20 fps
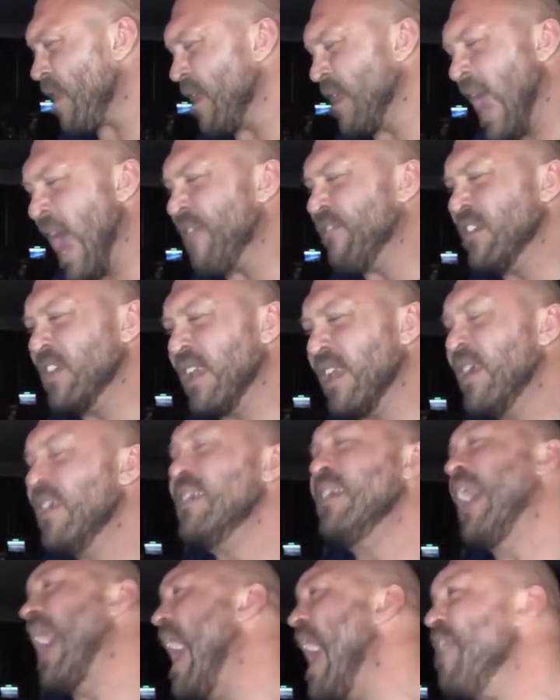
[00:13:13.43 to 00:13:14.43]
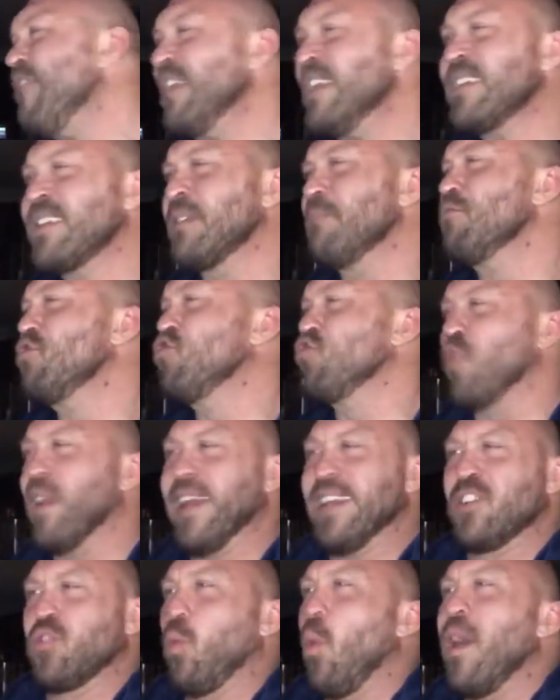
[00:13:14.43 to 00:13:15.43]
Having some
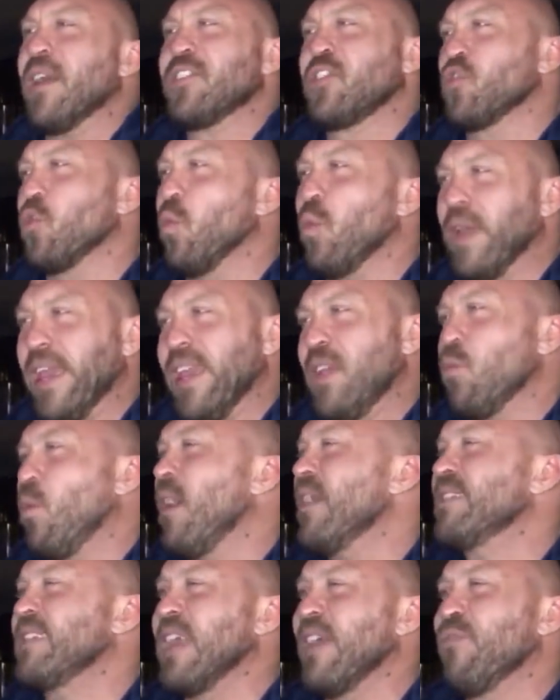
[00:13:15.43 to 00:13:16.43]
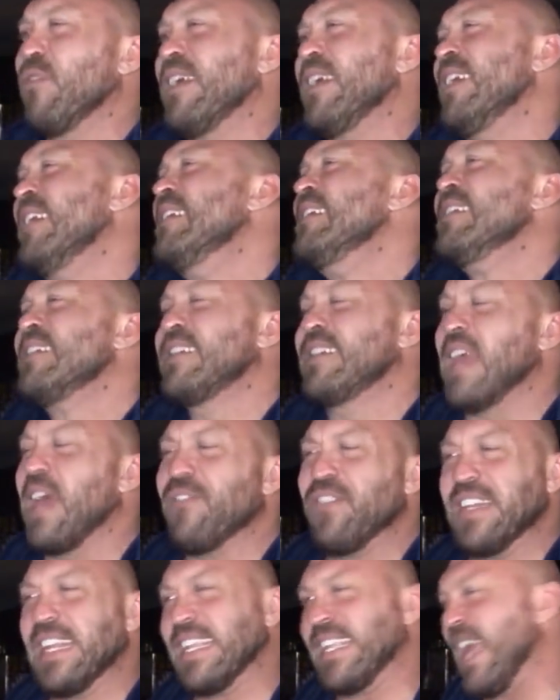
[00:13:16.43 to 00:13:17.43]
drinks once a week, once every
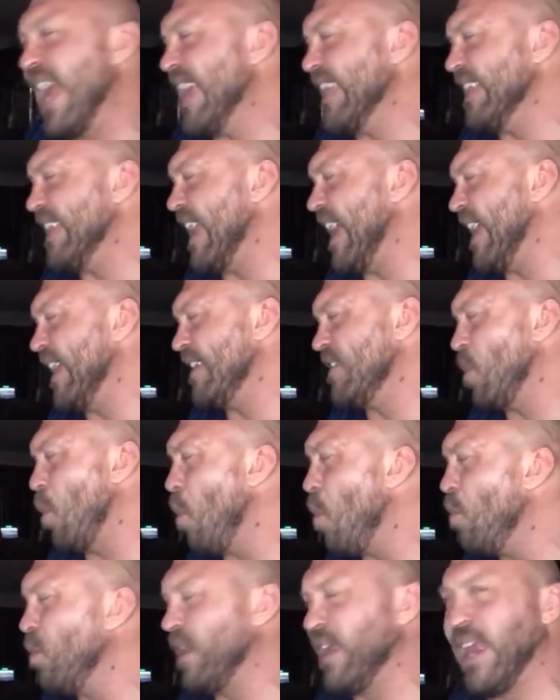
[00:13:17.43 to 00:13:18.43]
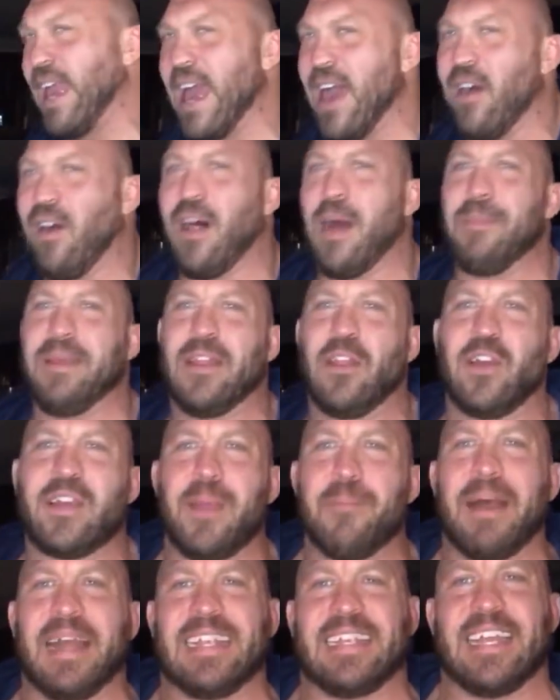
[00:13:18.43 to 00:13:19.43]
7 to 10 days. Holy hell. I mean, look
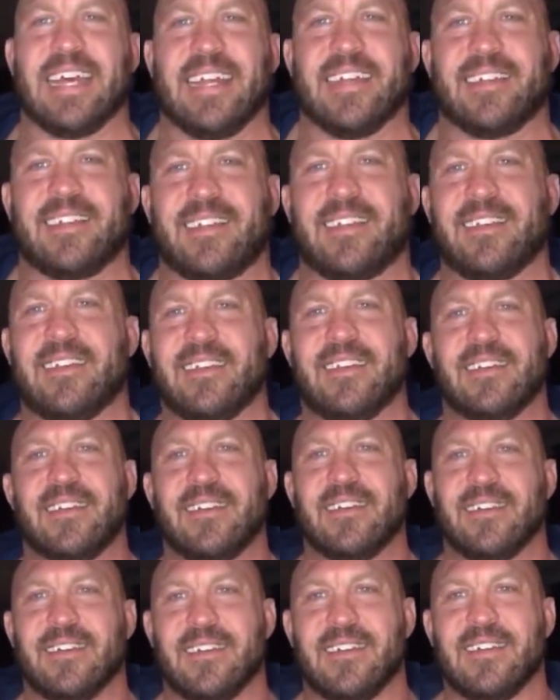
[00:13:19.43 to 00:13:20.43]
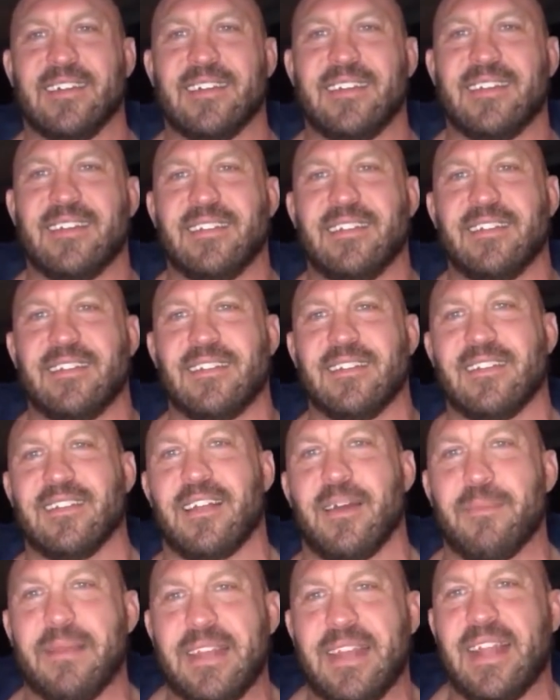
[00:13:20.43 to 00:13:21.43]
at my tits.
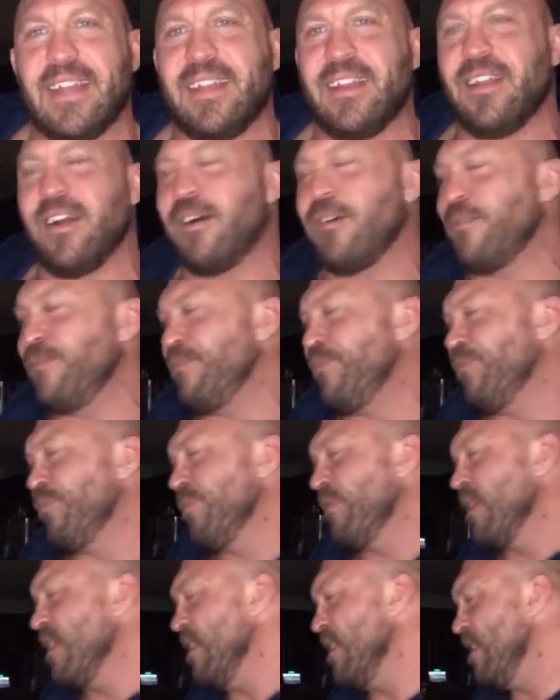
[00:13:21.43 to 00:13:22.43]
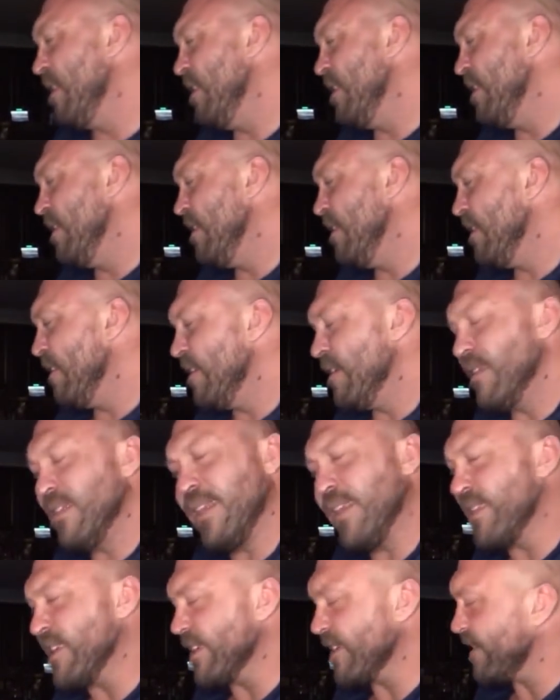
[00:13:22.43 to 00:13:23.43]
I mean, you know,
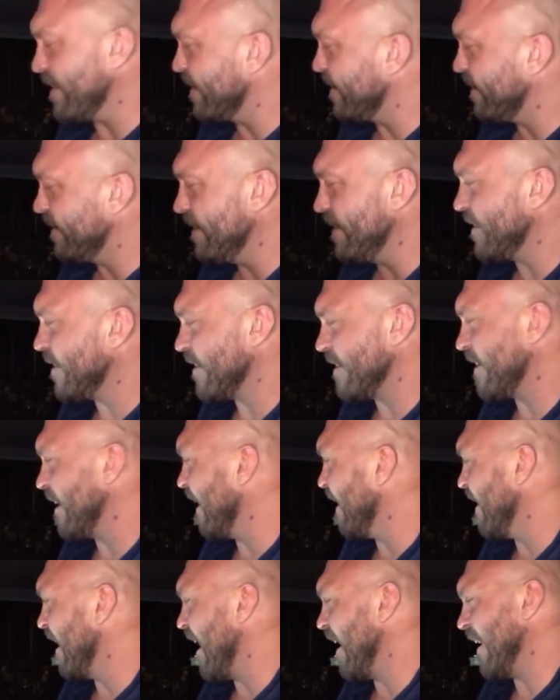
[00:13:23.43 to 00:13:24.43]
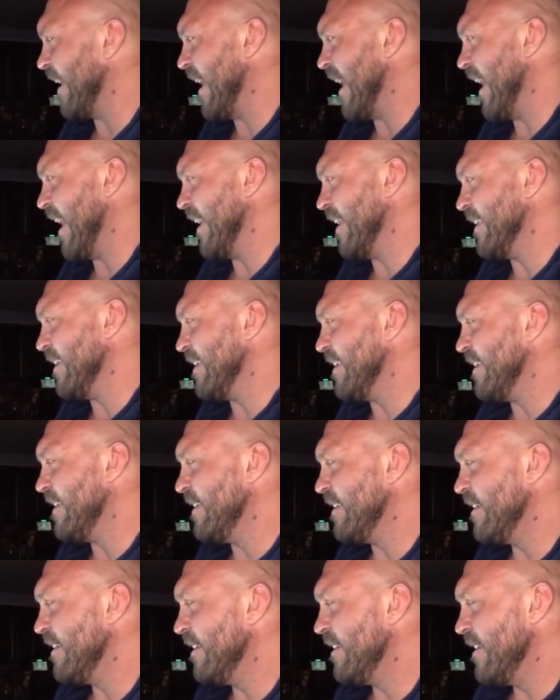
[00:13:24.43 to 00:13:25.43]
this is getting out of hand.
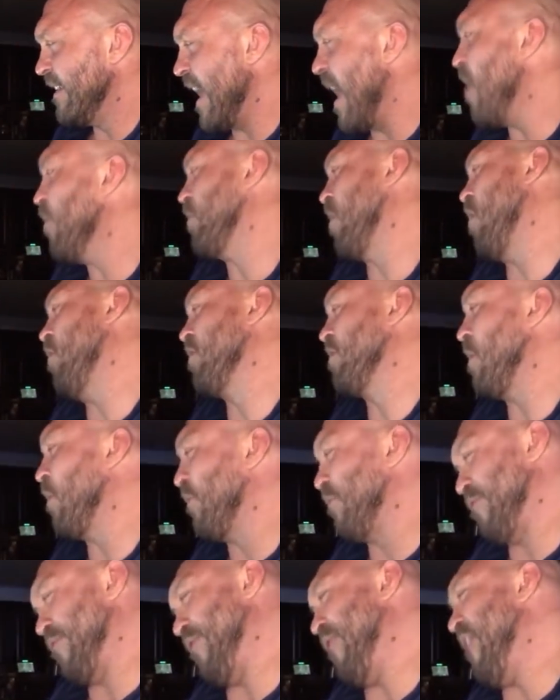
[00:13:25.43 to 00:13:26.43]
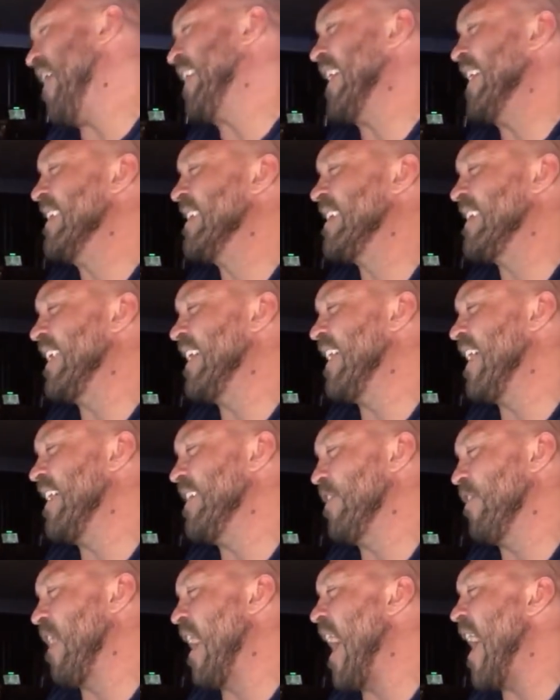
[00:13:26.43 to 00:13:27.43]
Alcohol's, oh, fucking sitting
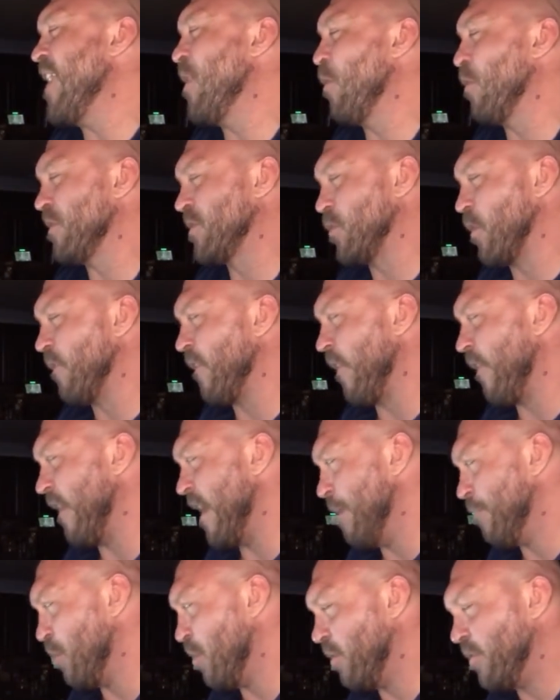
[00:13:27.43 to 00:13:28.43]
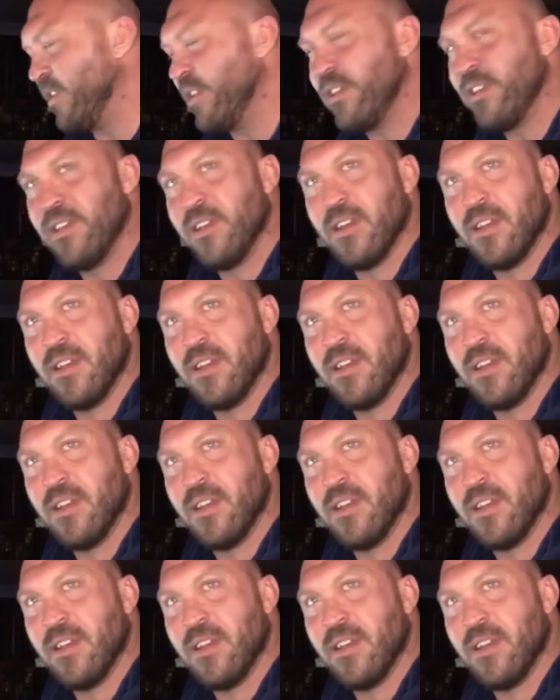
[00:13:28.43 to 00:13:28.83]
on your high horse over there, Emerald.